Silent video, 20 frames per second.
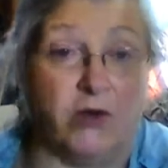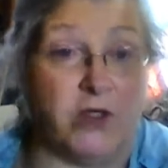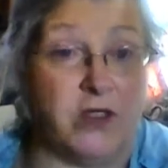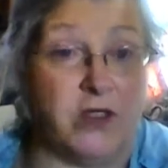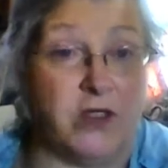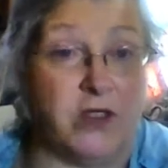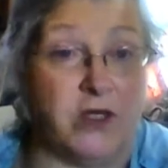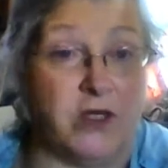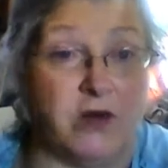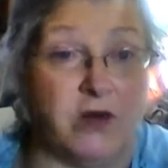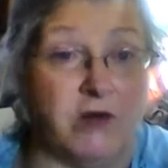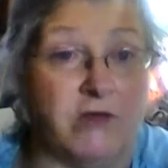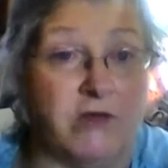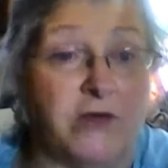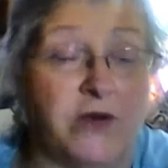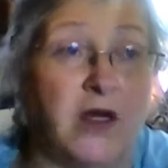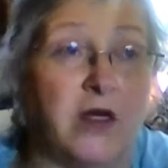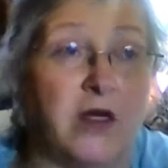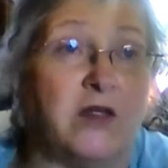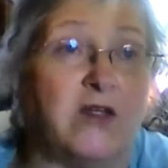Just in case
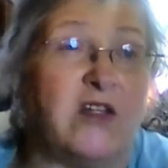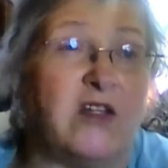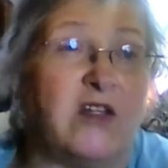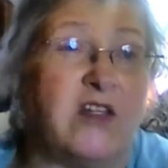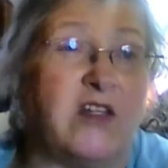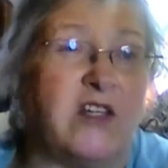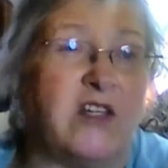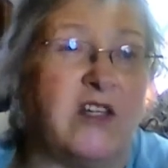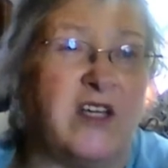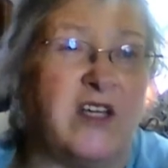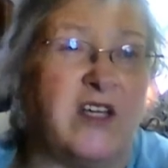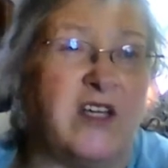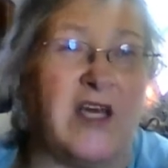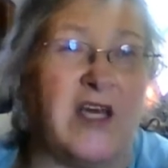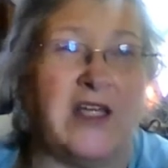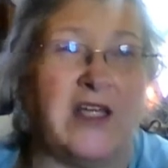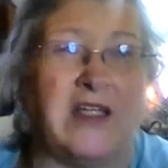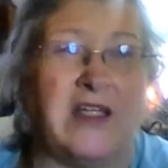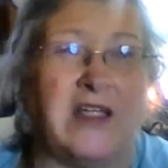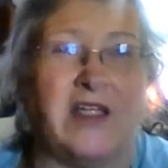they hadn't had time to put
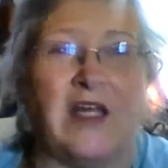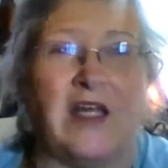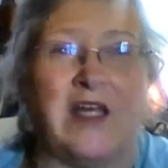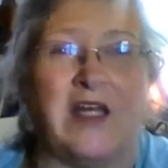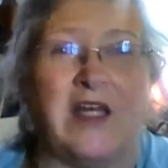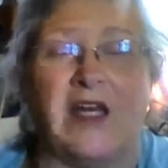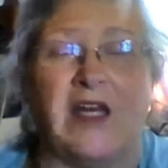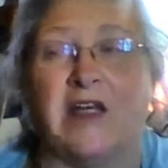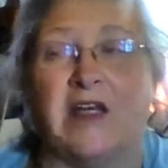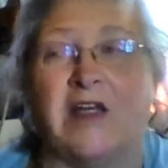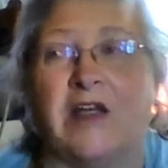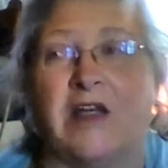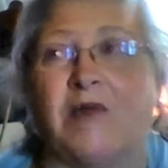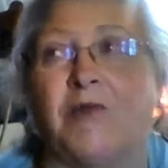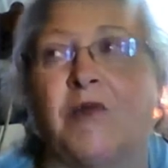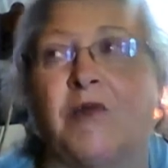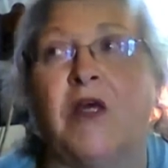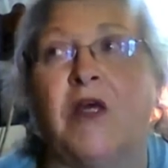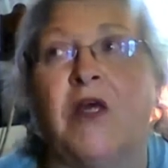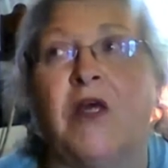the slip in the
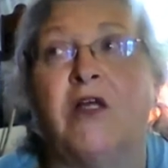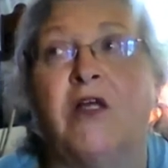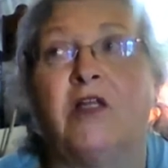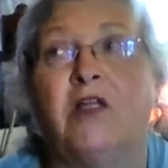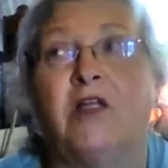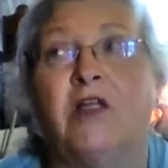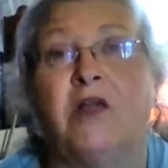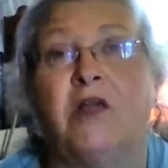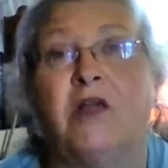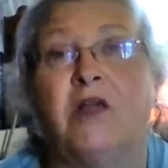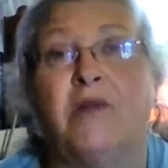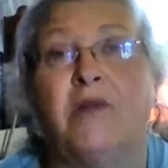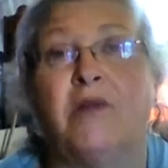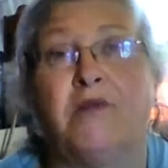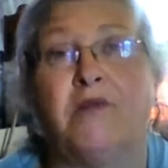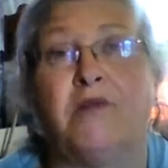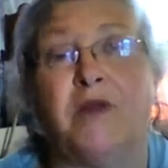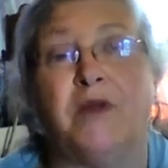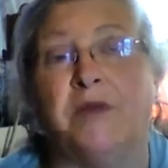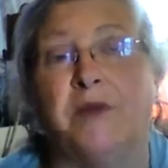mailbox or
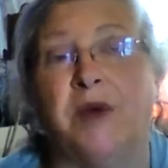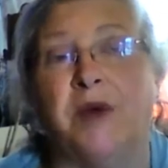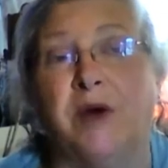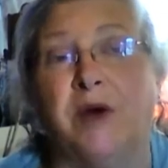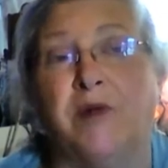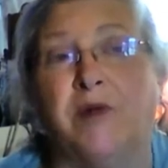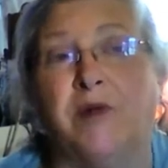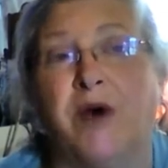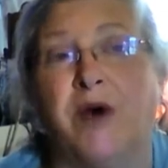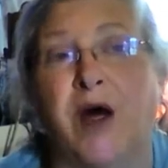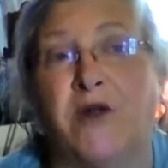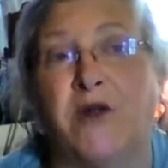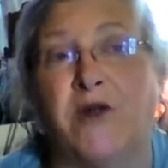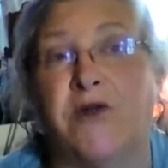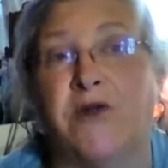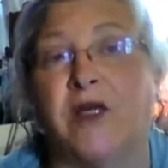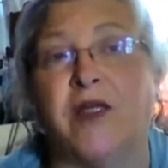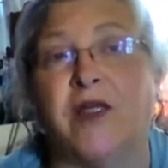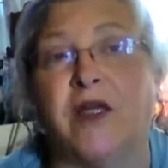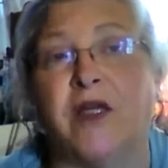anything. No, it
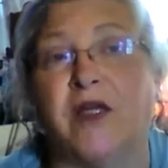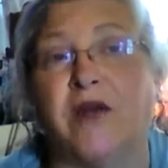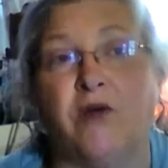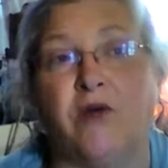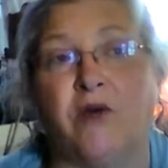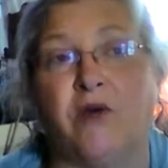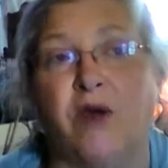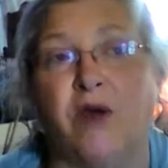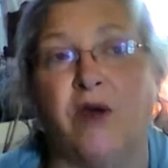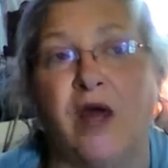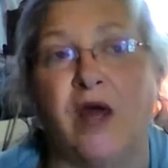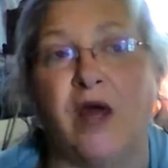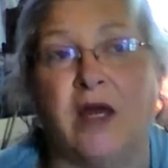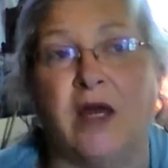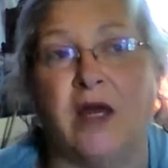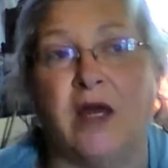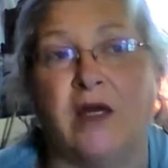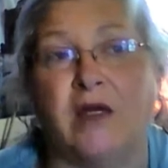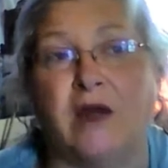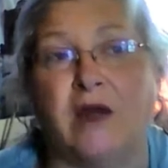hadn't come in yet.
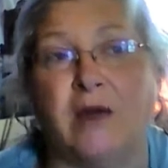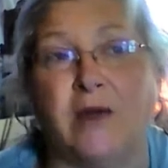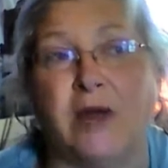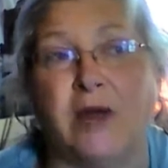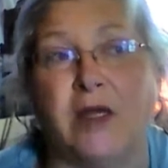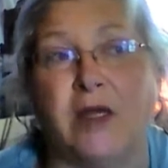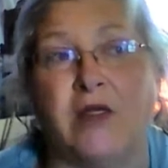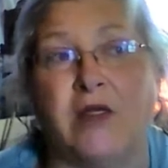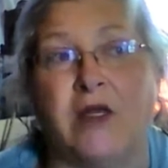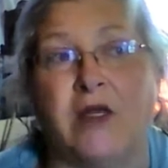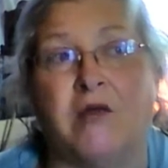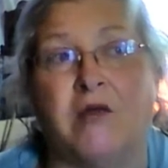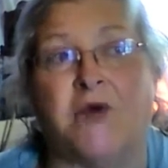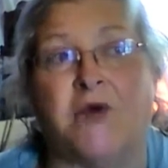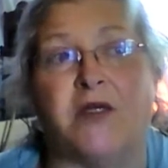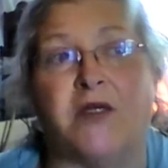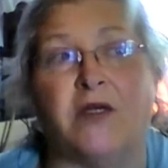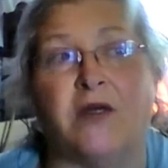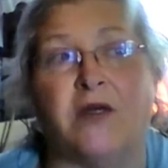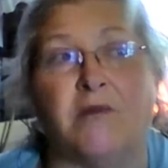But,
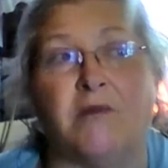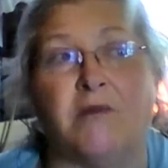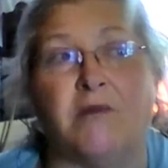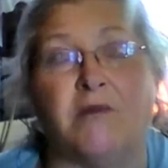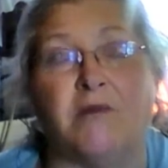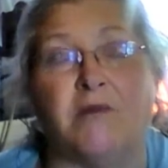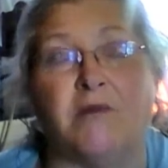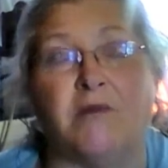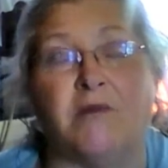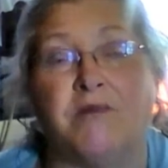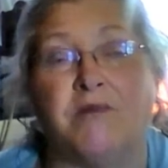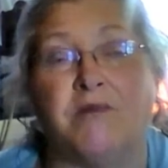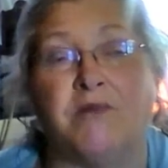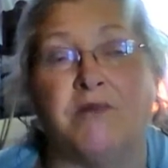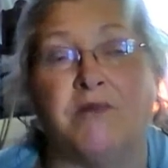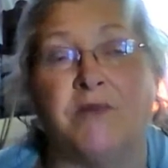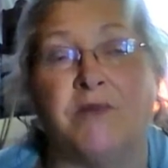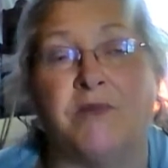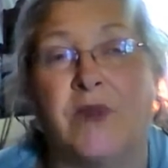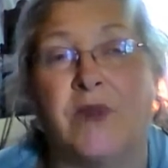yeah,
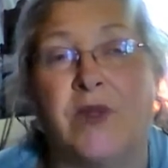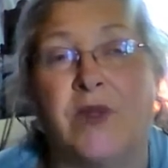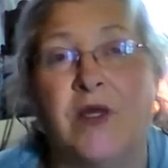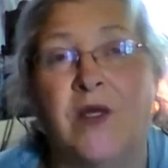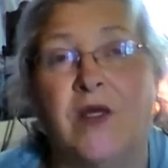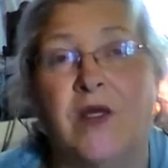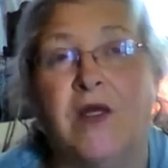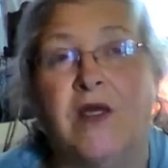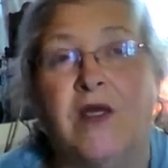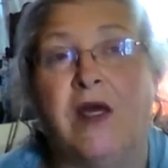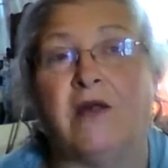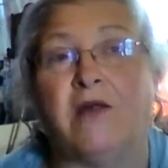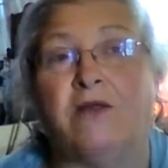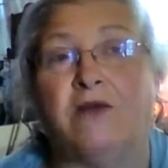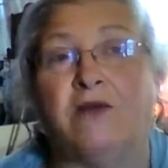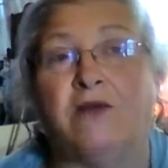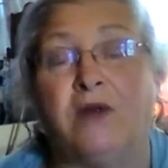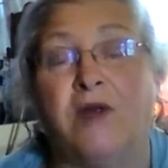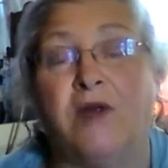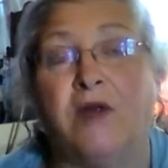so if
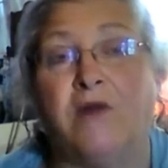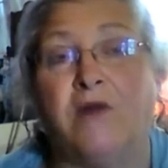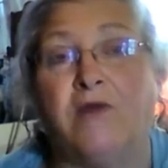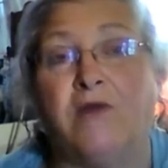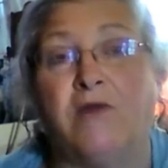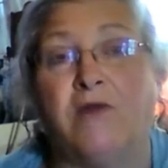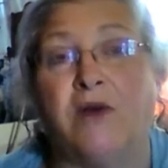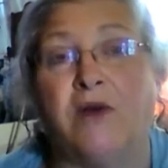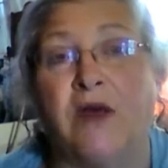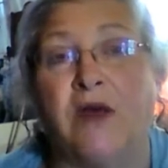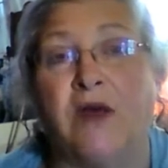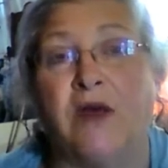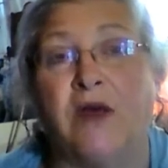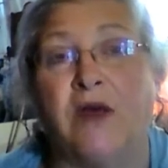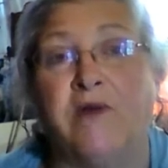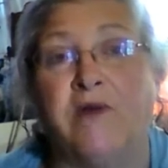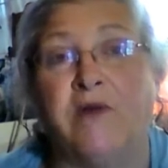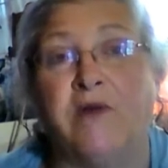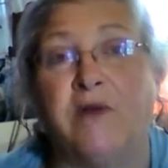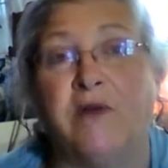it
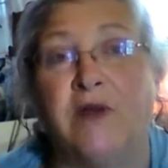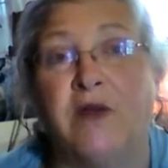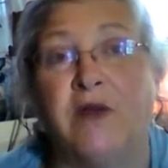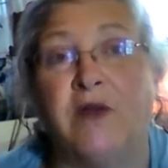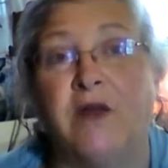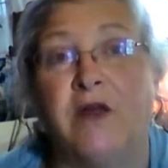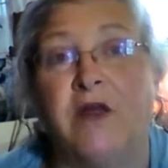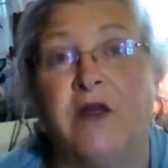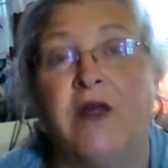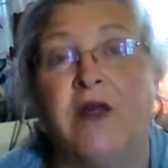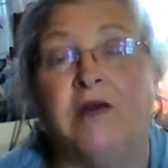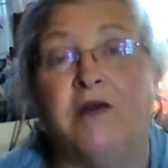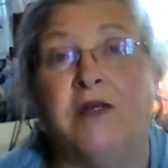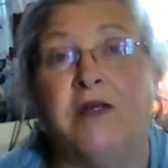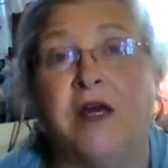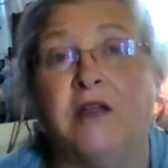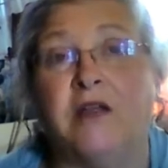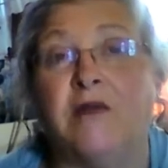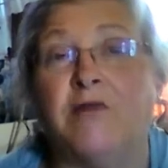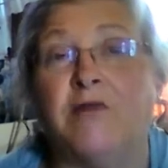does, and I'm sure it will,
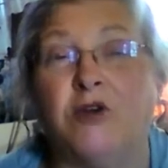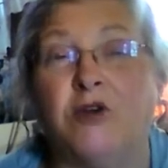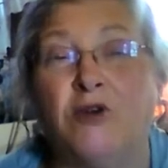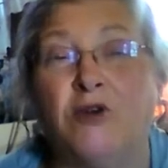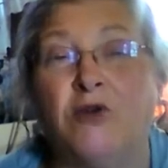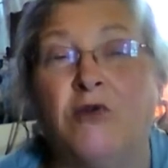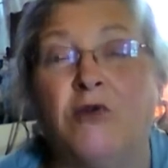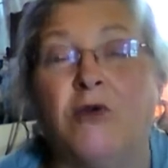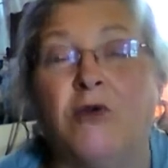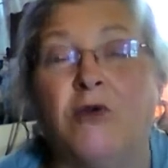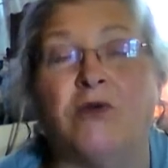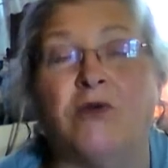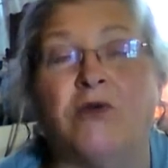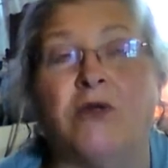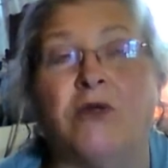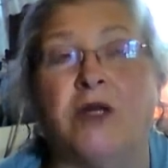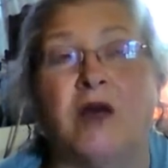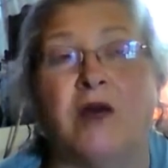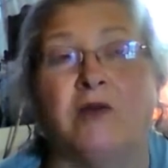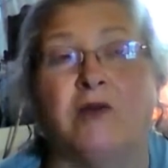see, I'll do another
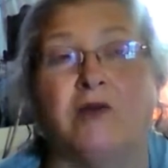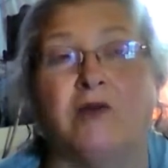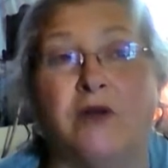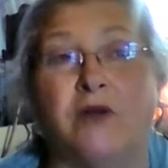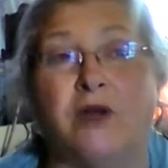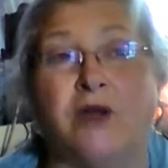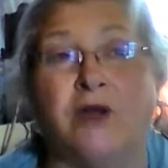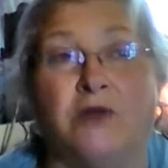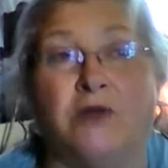video.